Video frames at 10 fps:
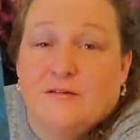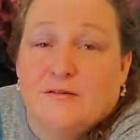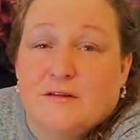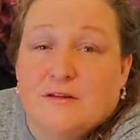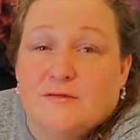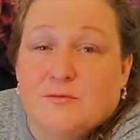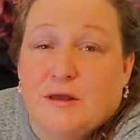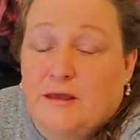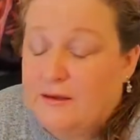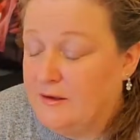for this
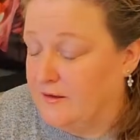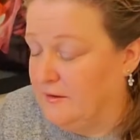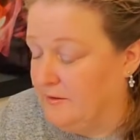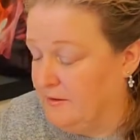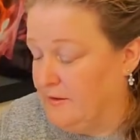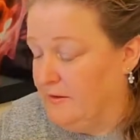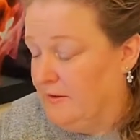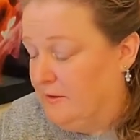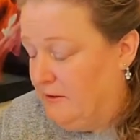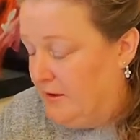week,
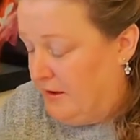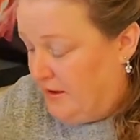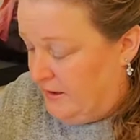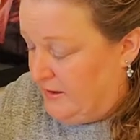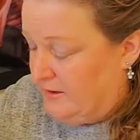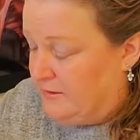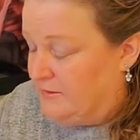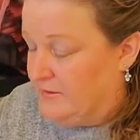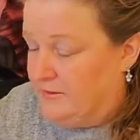and